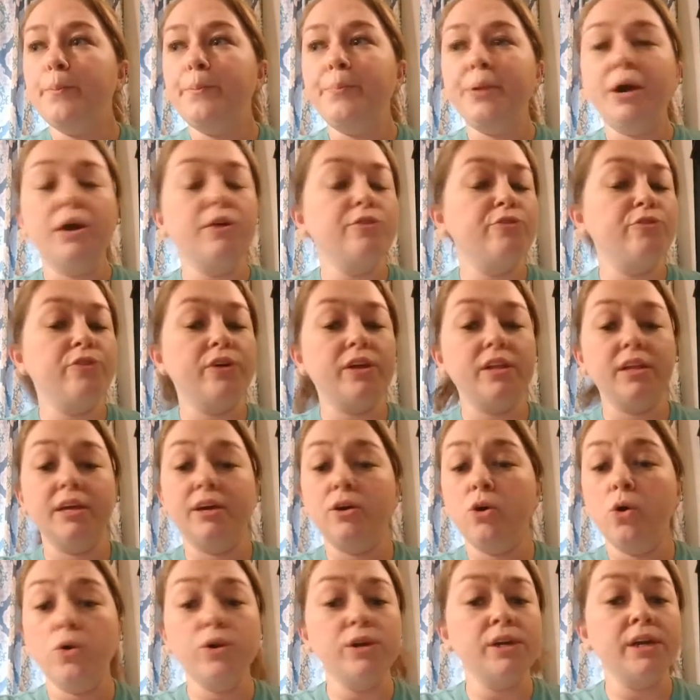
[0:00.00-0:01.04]
perfectly
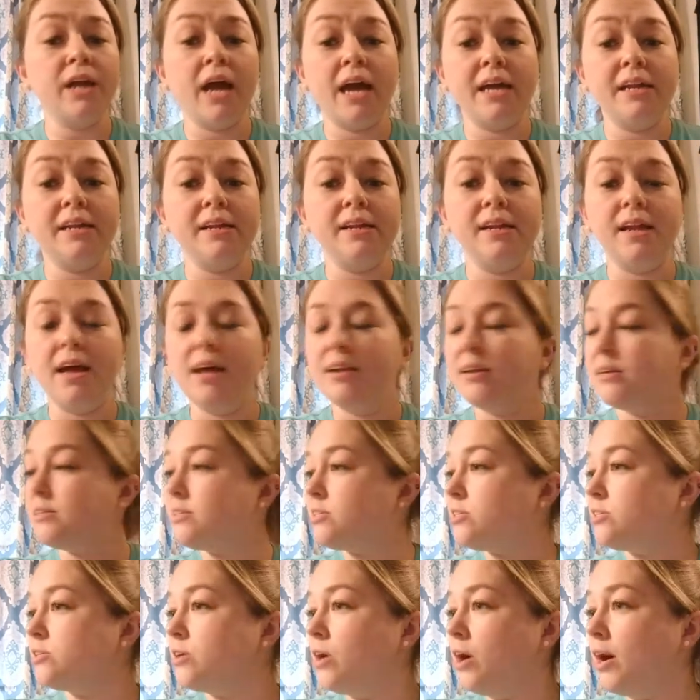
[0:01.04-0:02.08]
coordinated and
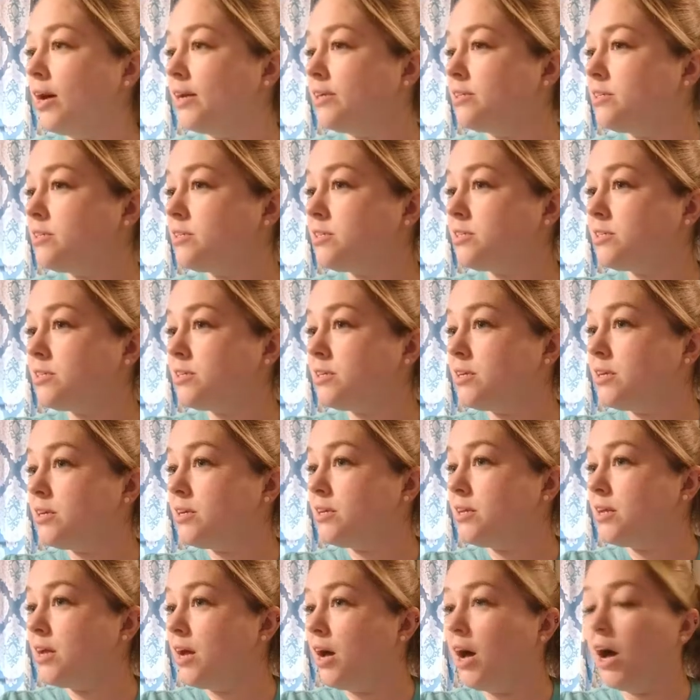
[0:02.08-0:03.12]
it's not
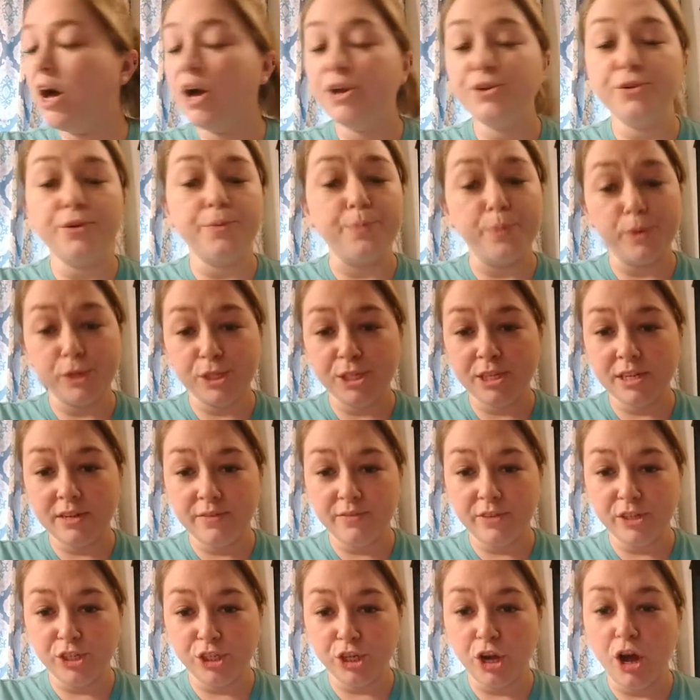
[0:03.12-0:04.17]
100%
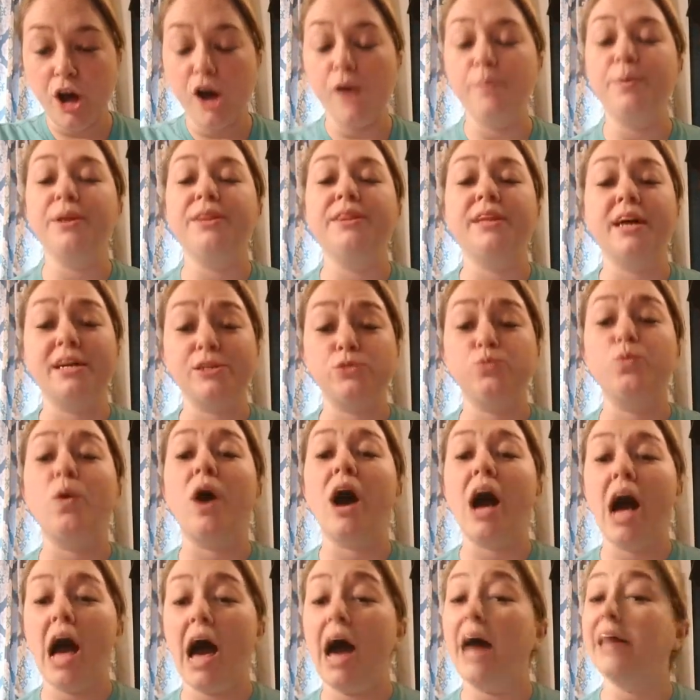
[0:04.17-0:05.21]
of a job and that's
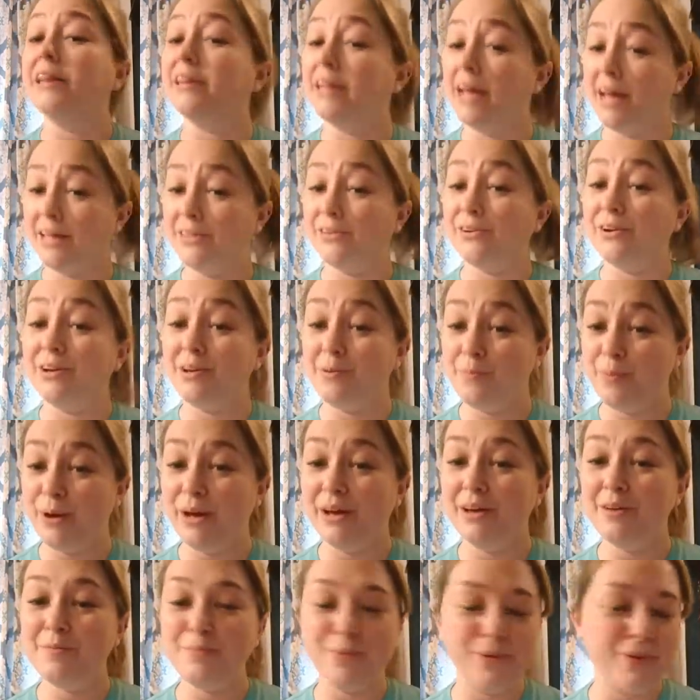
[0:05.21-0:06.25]
why I lather him
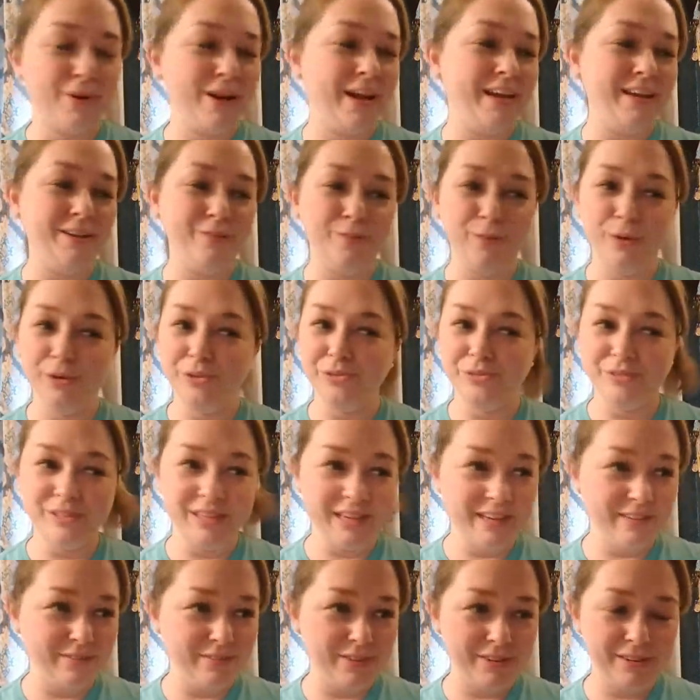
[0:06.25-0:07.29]
up or he wouldn't
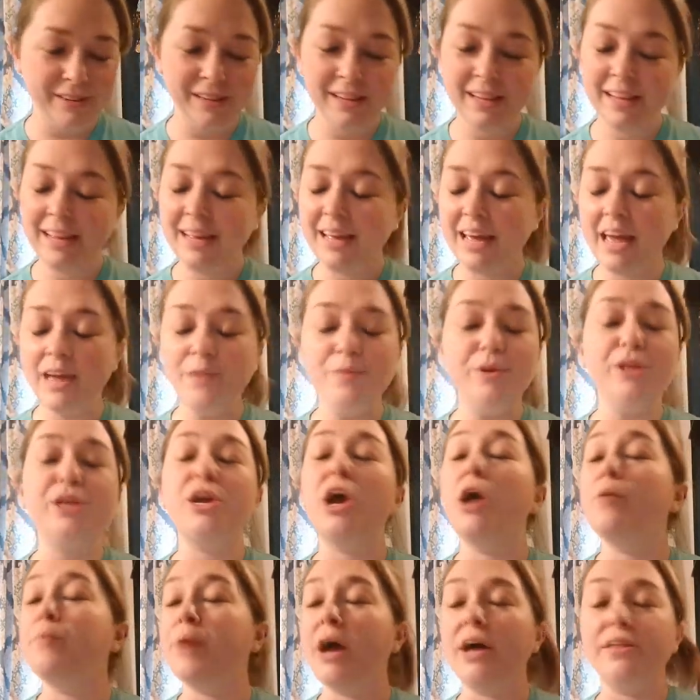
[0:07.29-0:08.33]
even, he would
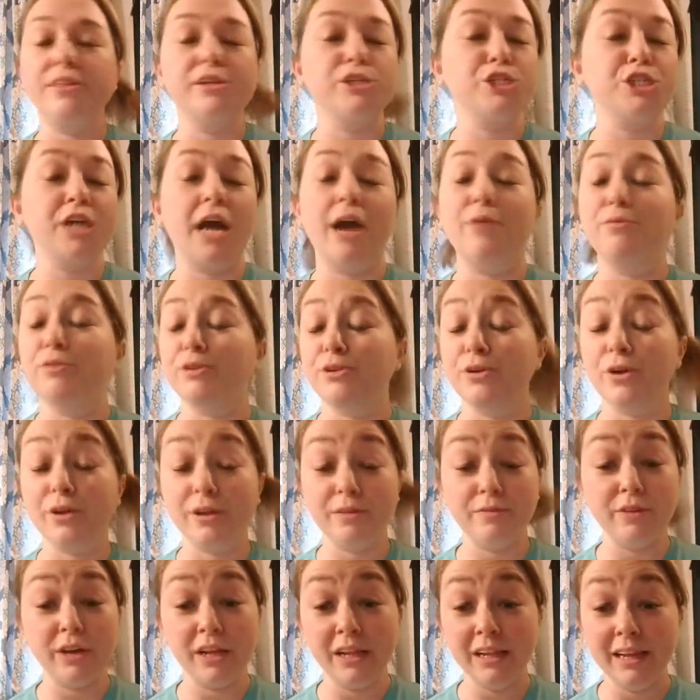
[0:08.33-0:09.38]
come out of the shower not
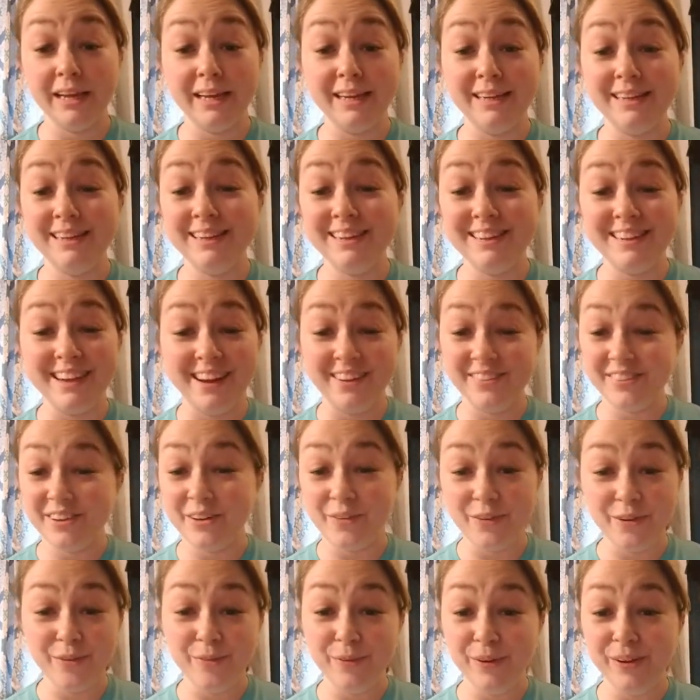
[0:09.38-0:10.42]
even clean. Y'all
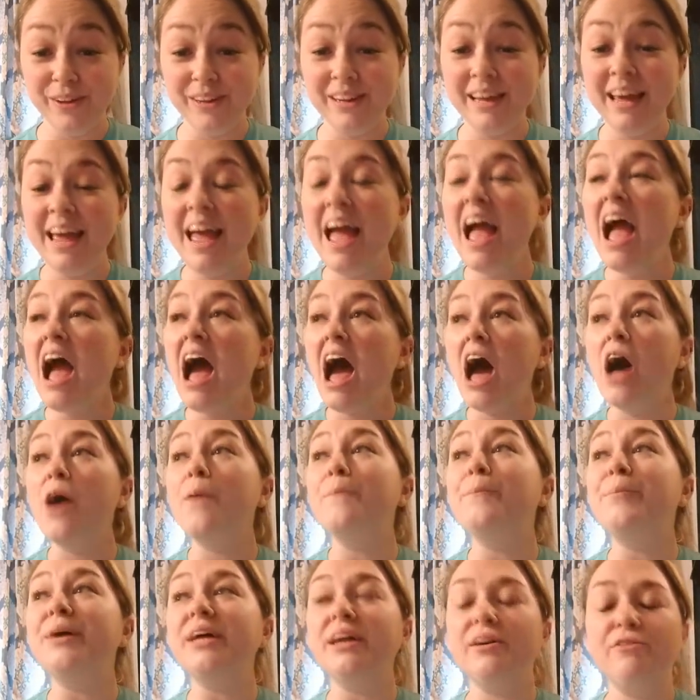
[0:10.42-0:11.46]
know he would.
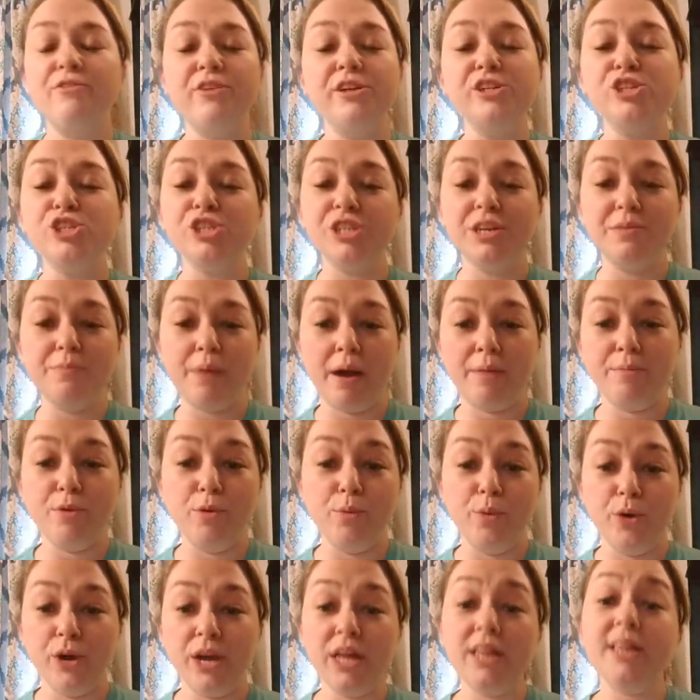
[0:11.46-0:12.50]
Um, but eventually
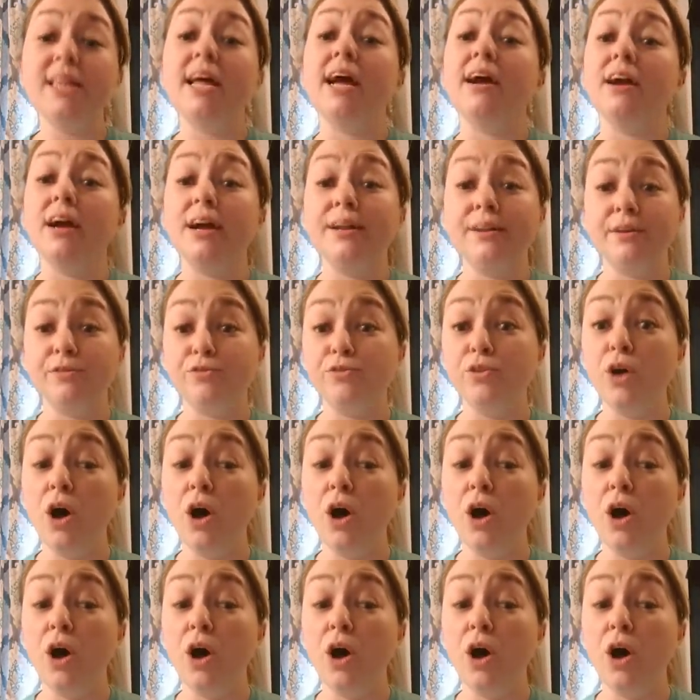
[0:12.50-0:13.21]
maybe we'll get there and if